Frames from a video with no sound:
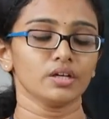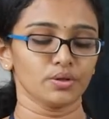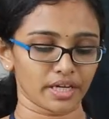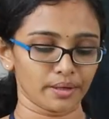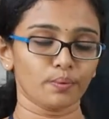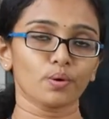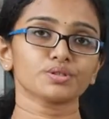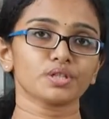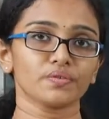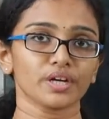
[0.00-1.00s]
You can
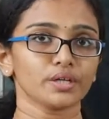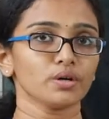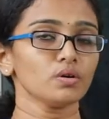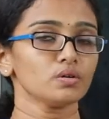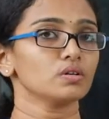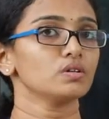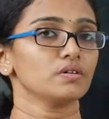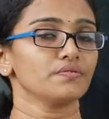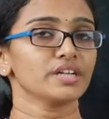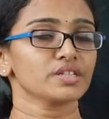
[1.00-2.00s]
pause the video,
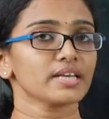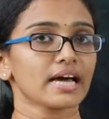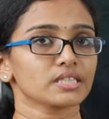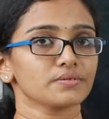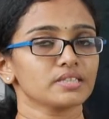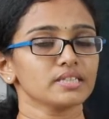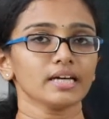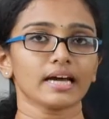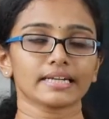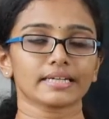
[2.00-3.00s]
finish the activity
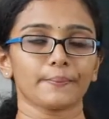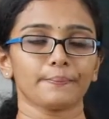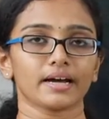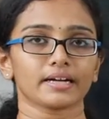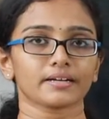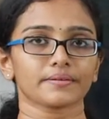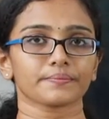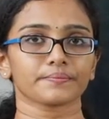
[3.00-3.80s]
and come back.